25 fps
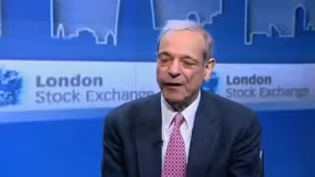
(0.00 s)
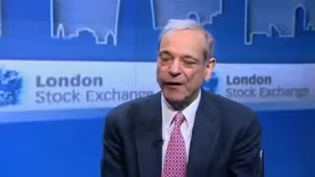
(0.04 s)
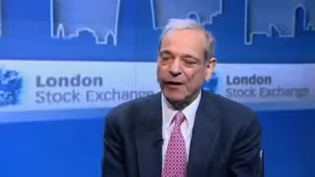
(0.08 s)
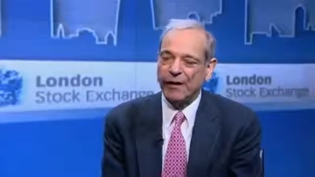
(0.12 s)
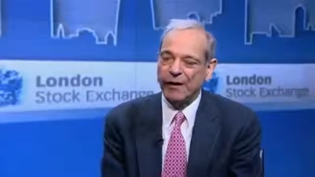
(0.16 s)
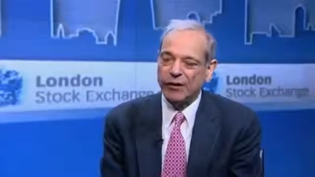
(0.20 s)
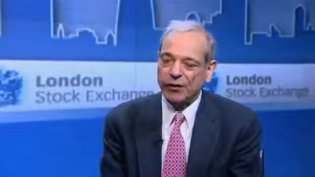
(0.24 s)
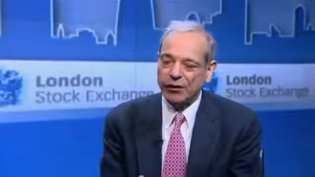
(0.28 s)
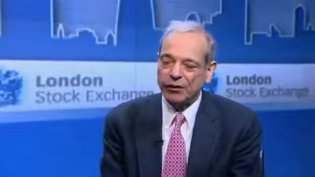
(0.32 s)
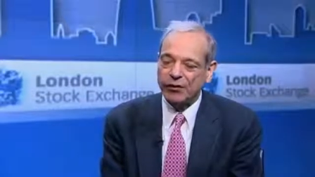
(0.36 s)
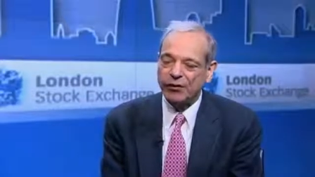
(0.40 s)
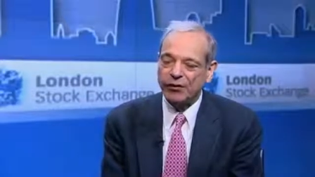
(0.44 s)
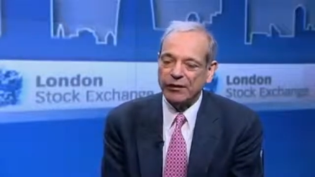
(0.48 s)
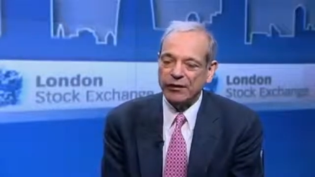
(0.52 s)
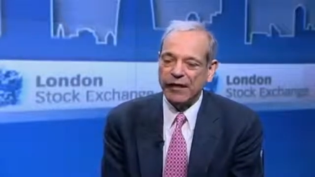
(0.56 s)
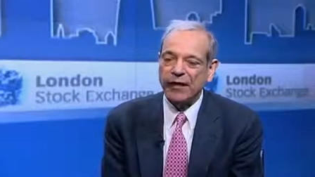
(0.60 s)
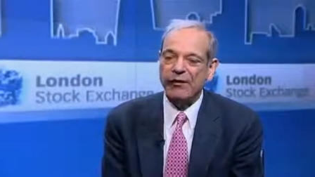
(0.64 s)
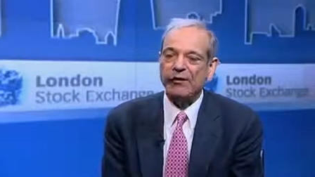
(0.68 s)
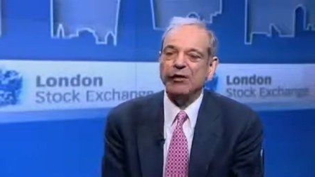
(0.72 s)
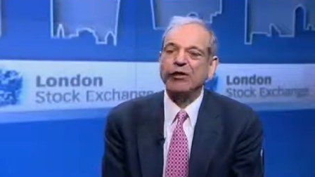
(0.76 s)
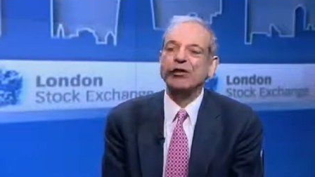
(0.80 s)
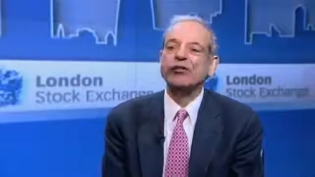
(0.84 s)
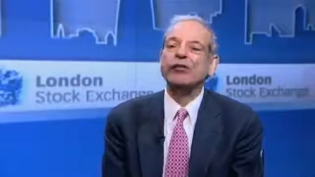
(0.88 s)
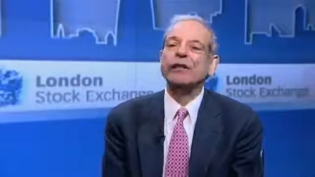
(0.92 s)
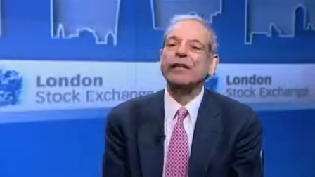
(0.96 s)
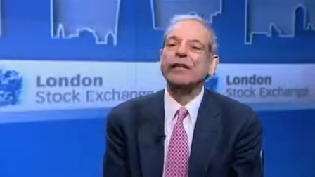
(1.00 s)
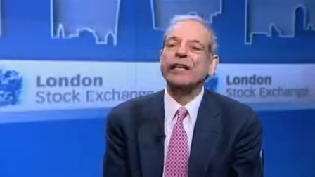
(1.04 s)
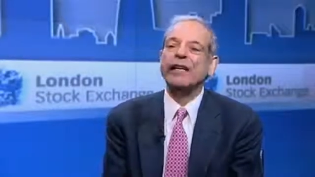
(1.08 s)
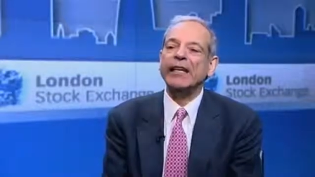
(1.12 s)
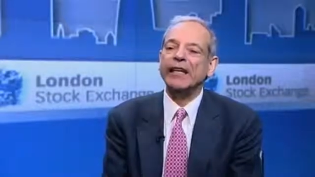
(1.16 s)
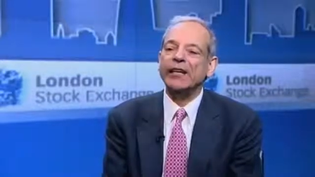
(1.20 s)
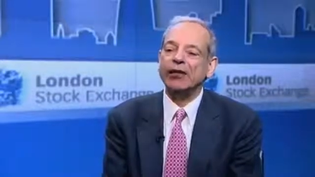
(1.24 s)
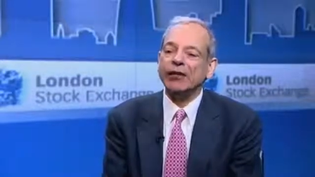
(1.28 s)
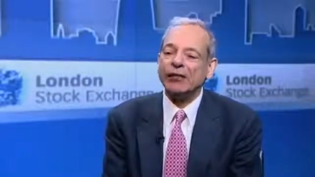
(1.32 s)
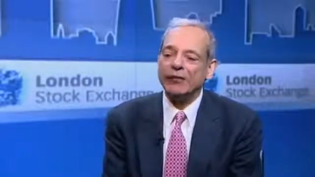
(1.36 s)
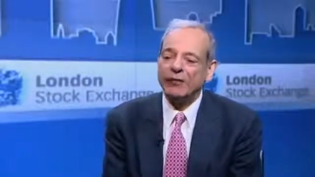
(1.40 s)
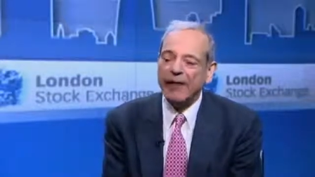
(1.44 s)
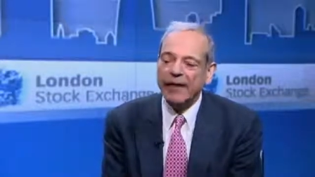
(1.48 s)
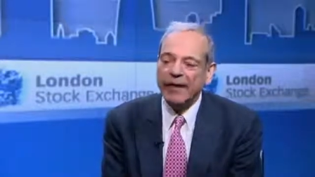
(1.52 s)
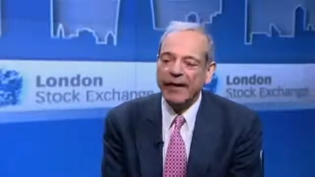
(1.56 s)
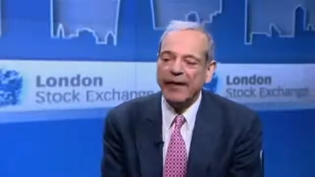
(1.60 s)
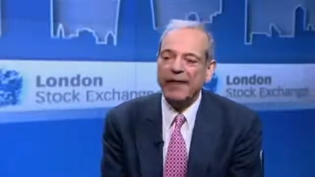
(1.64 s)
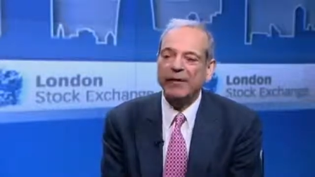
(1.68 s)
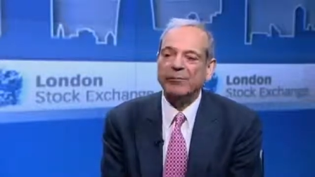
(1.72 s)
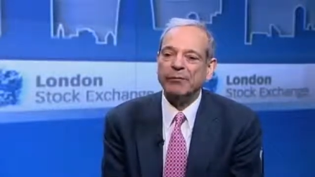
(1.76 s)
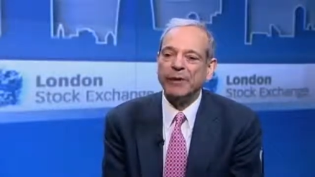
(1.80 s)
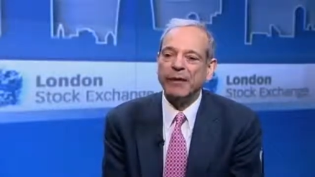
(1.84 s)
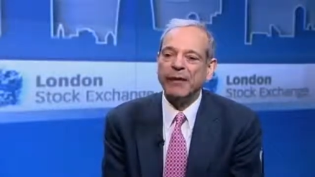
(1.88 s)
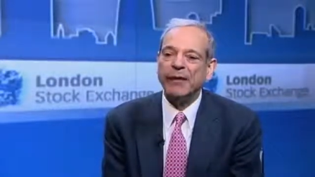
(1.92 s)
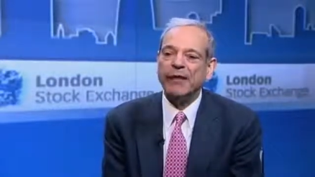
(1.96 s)
It turns out you can innovate
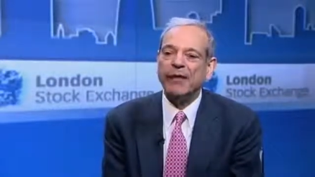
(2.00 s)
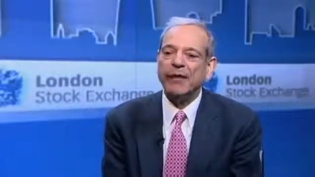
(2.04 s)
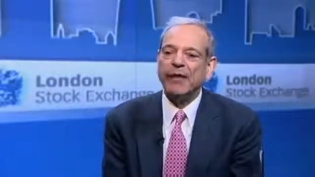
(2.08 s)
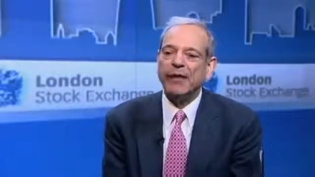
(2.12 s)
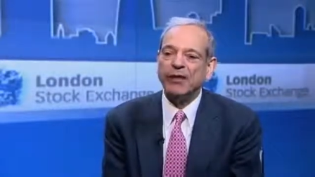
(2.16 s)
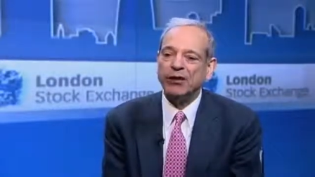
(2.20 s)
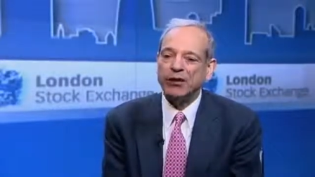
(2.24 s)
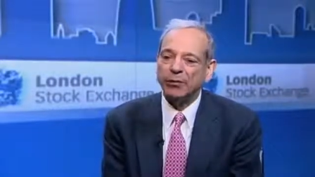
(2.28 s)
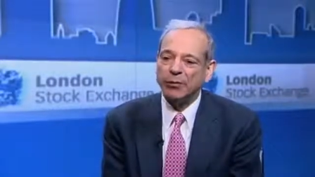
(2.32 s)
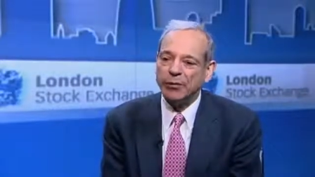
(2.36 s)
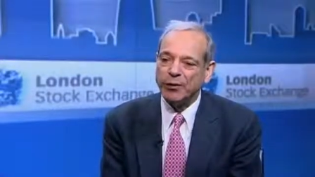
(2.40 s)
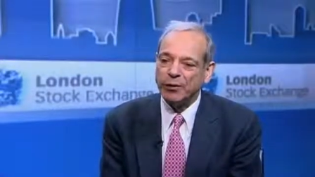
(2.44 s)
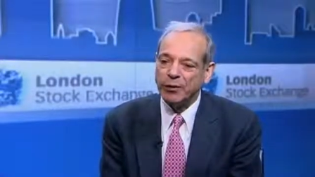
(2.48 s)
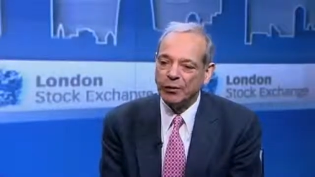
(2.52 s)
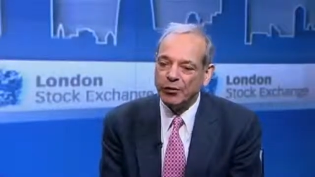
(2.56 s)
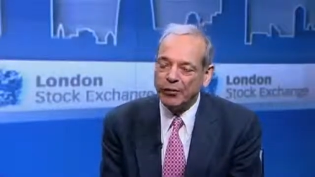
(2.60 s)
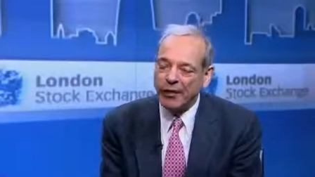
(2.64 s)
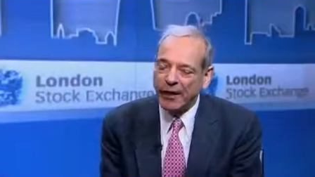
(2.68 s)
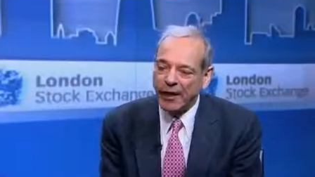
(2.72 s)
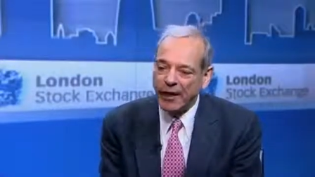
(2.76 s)
and be an entrepreneur